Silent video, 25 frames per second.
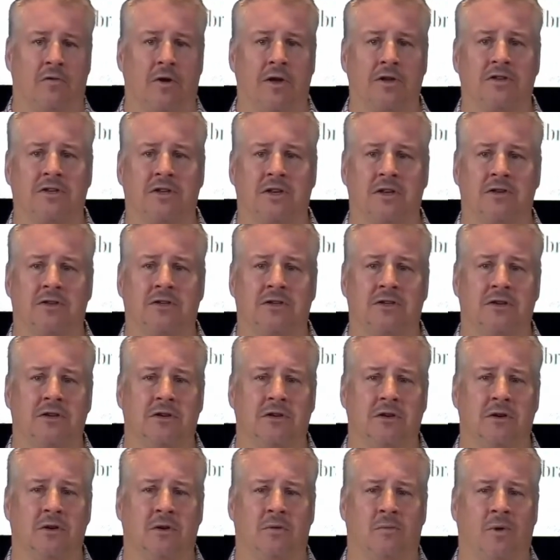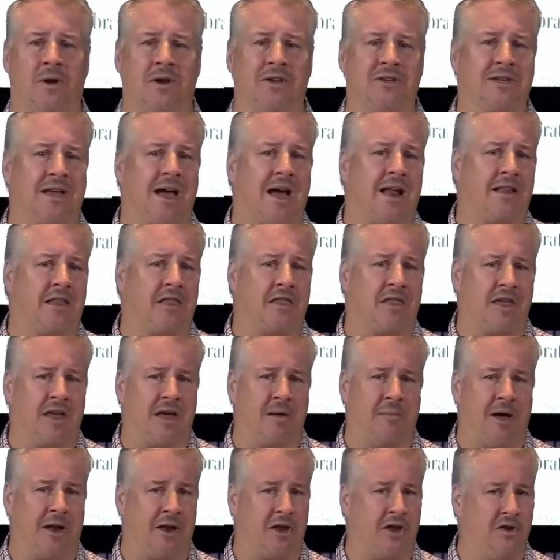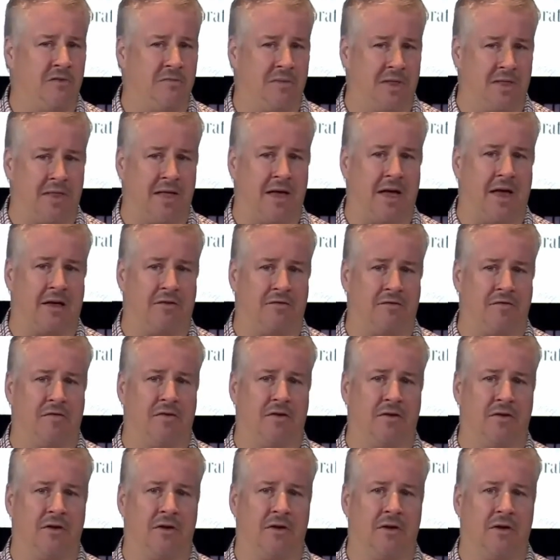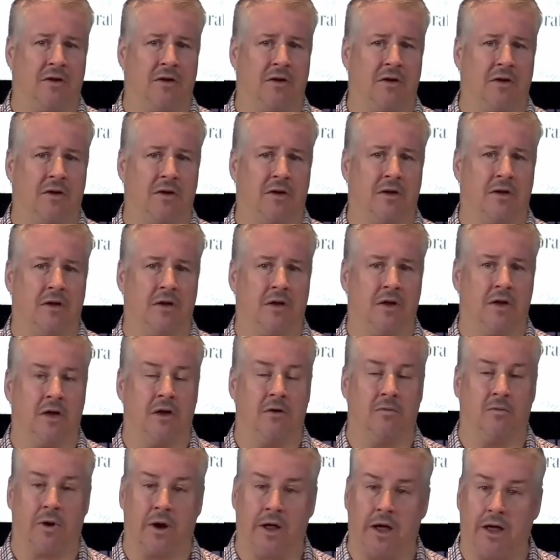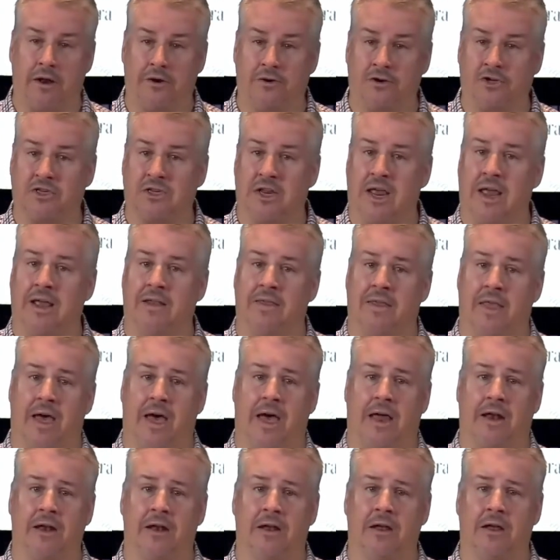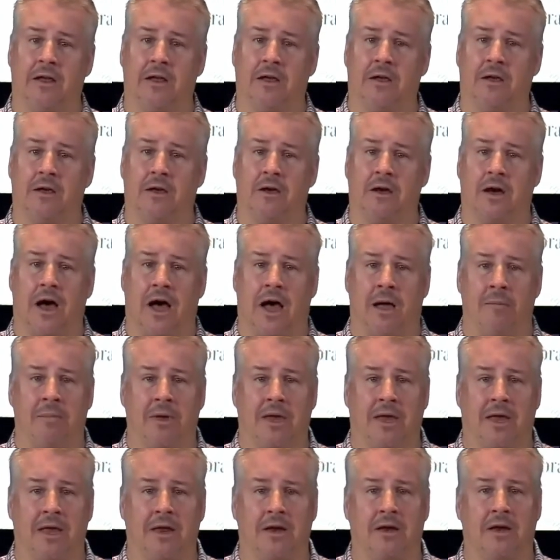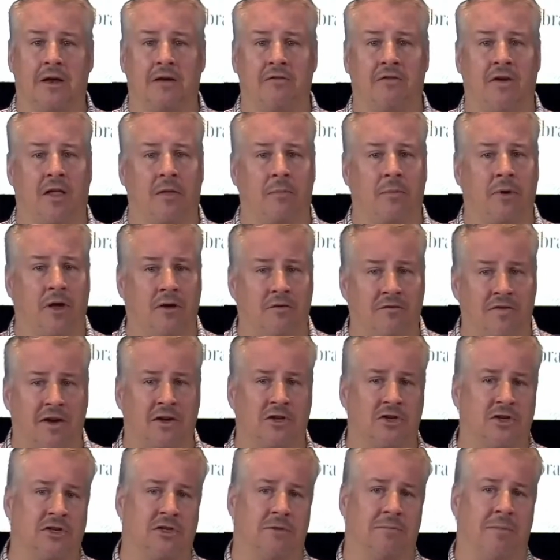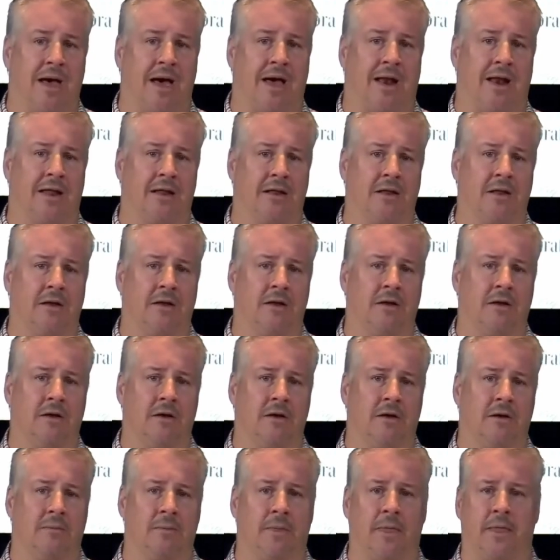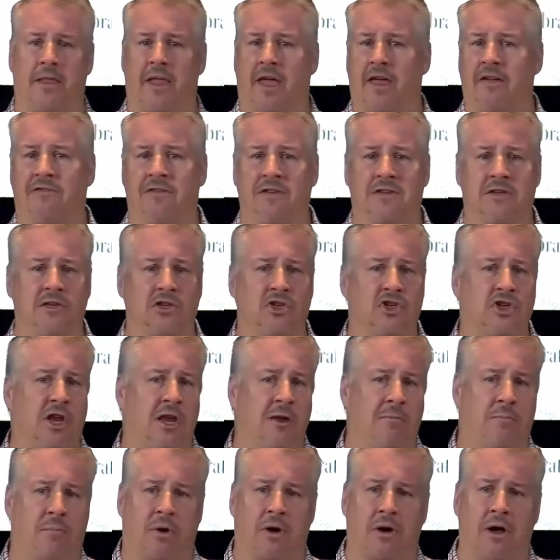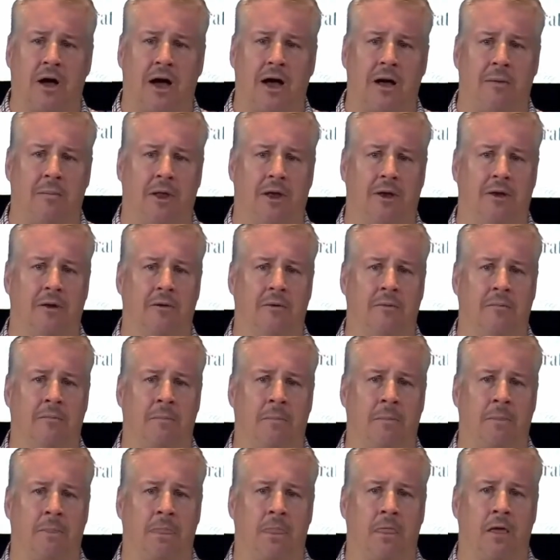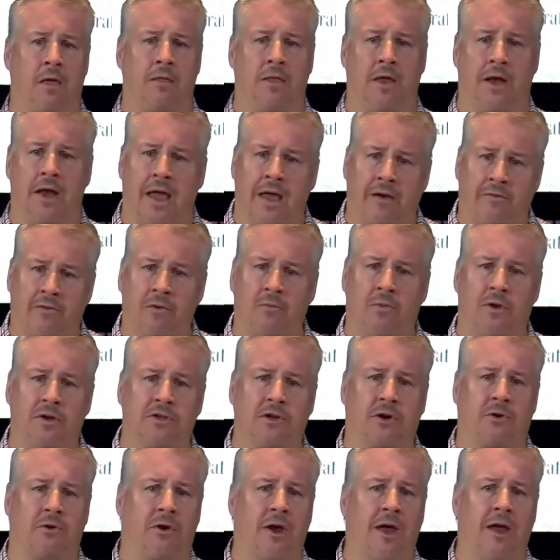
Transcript: For instance, what does God think about human life? When I understand that, I begin to develop convictions about it, that life isn't cheap or common, that everyone's